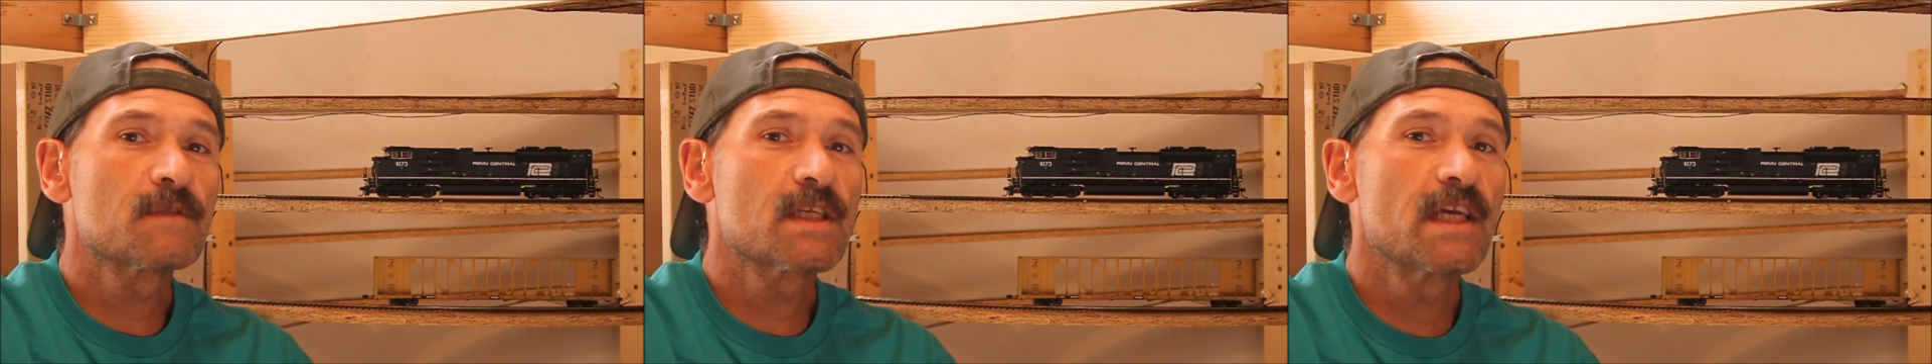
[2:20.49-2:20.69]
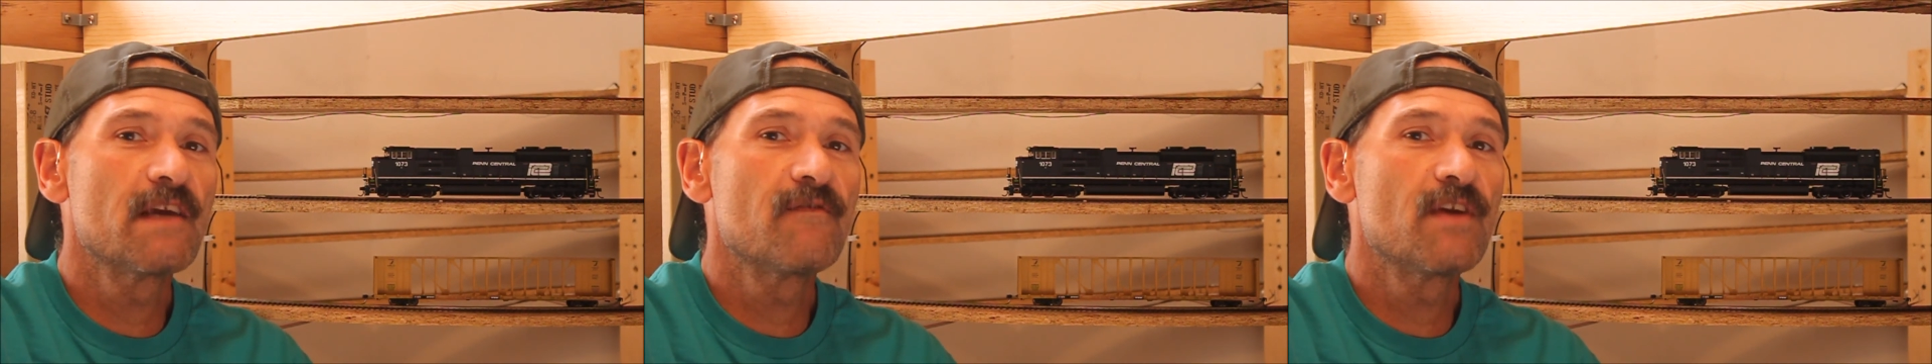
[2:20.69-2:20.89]

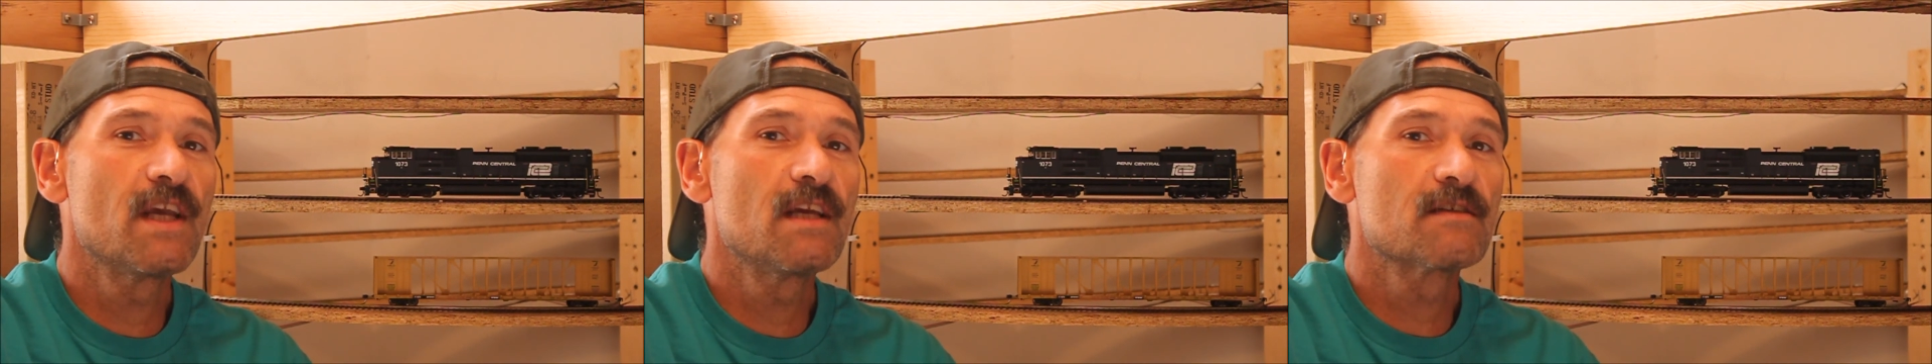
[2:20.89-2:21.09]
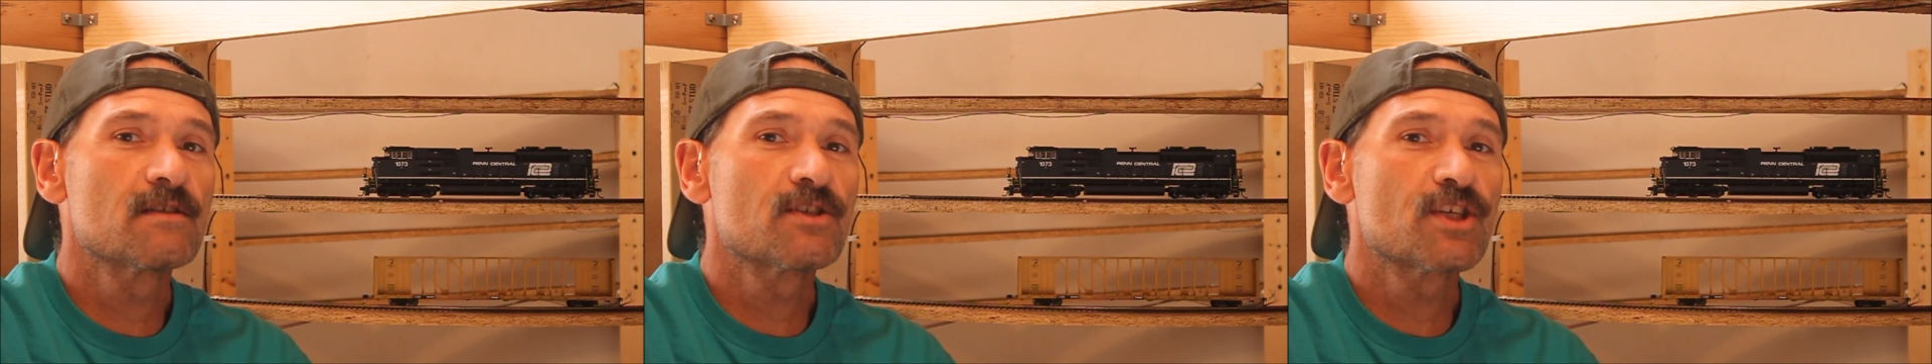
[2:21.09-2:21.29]

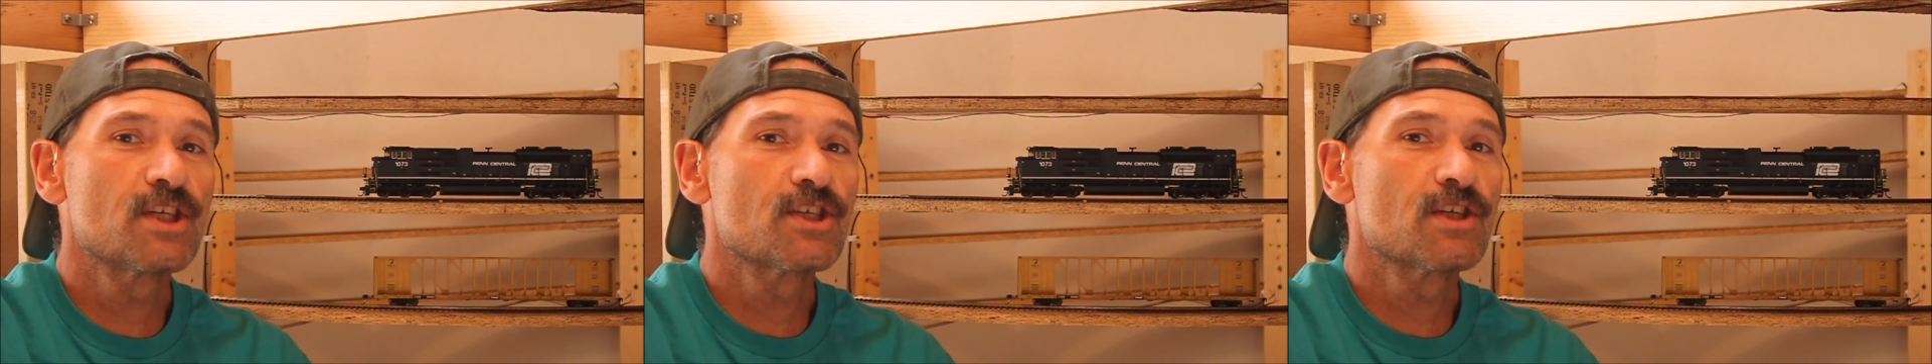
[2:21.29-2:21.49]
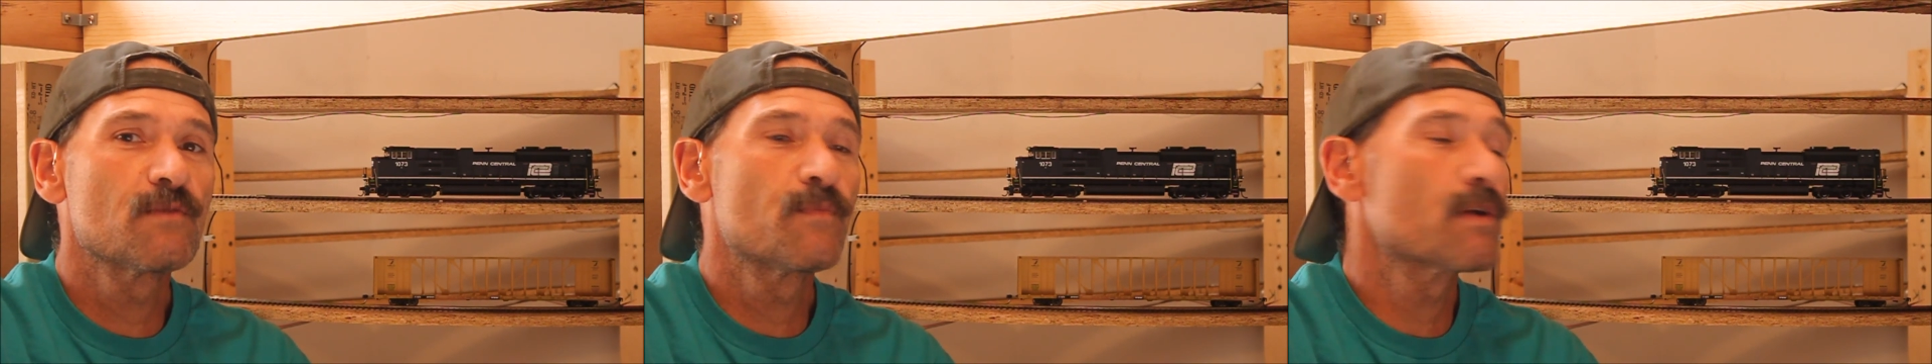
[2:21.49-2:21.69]
CVs and she
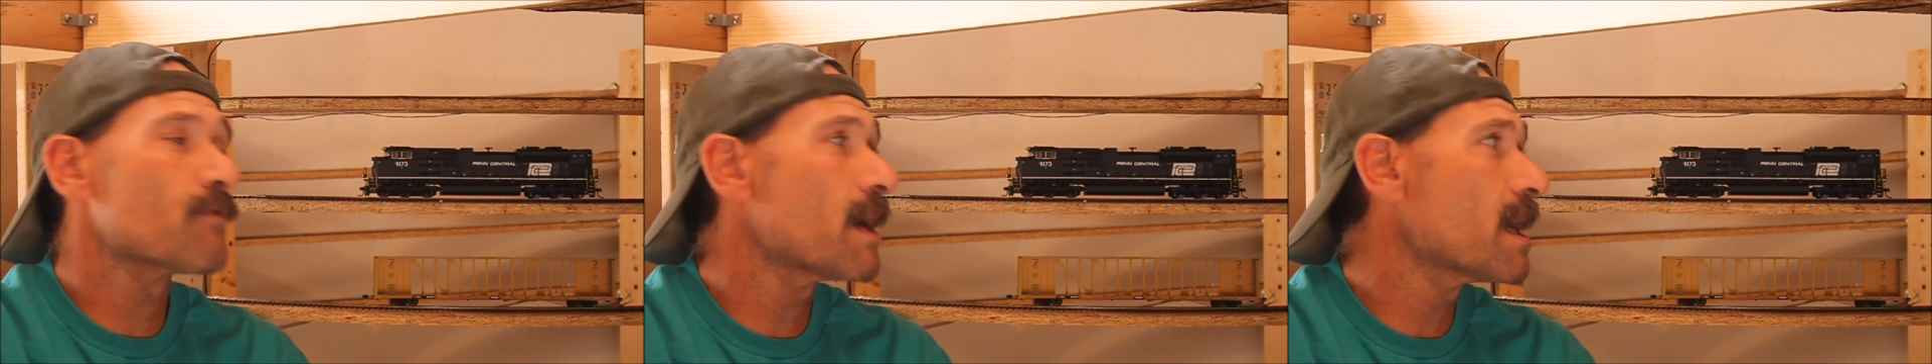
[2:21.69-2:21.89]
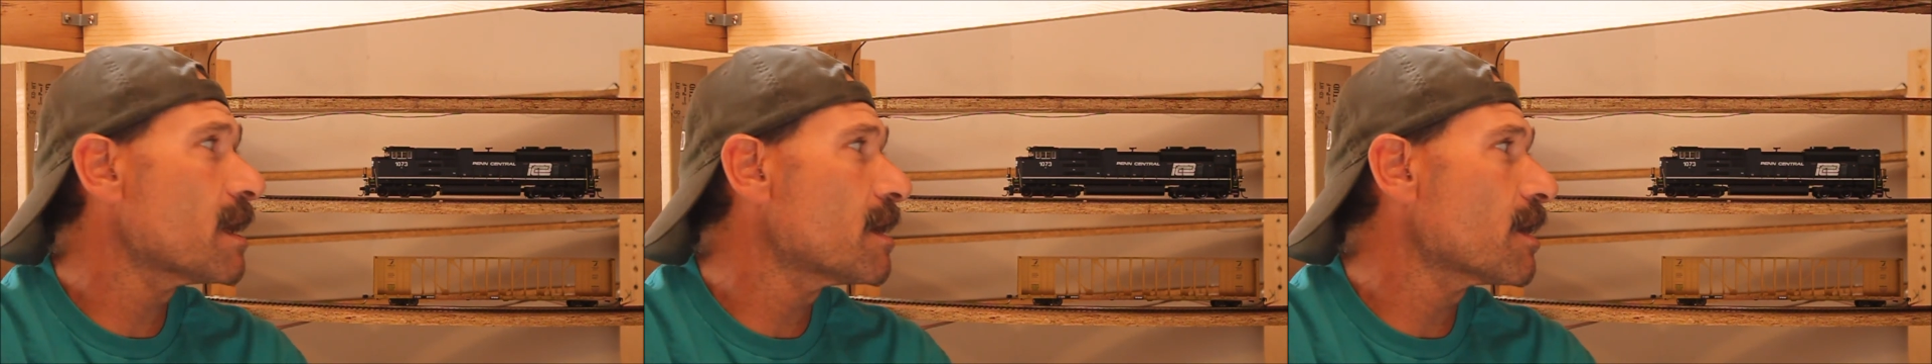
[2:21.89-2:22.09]
should be
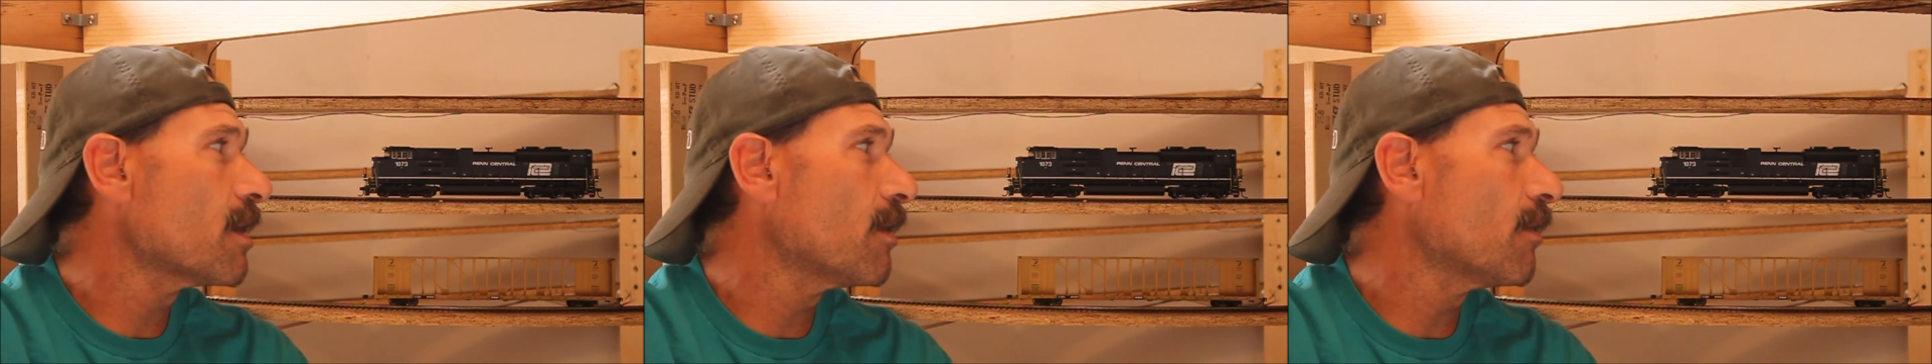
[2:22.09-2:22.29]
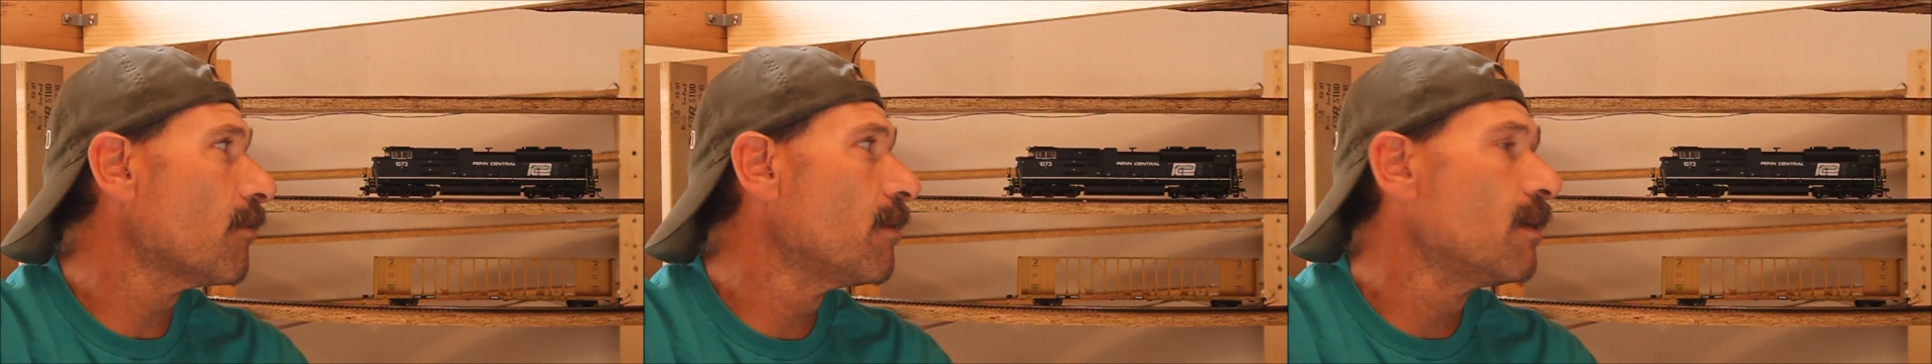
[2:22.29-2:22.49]
ready to
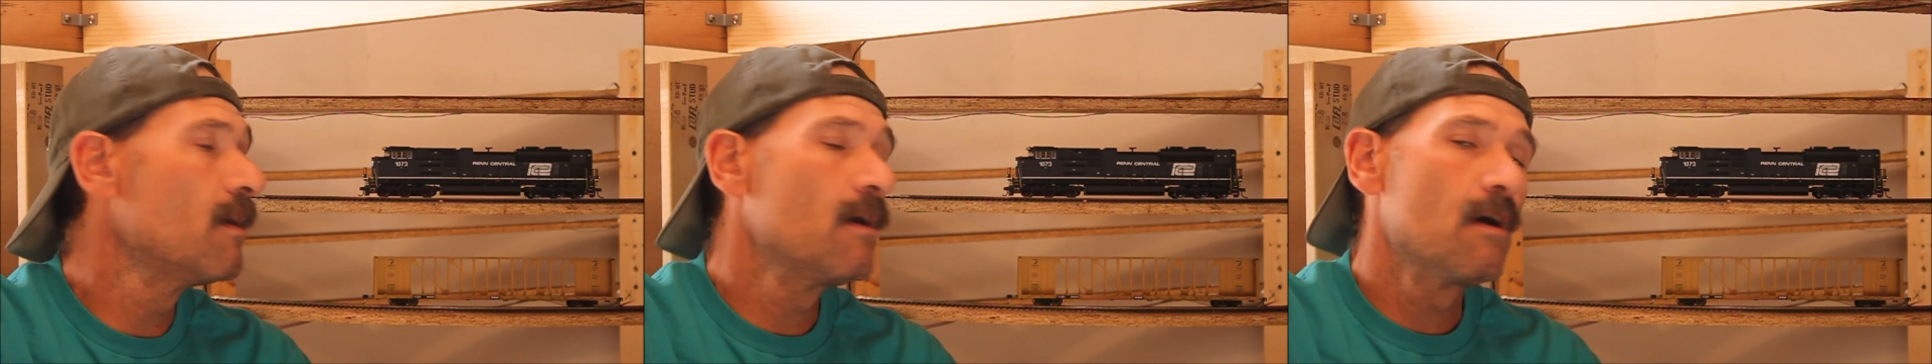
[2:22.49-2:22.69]
go.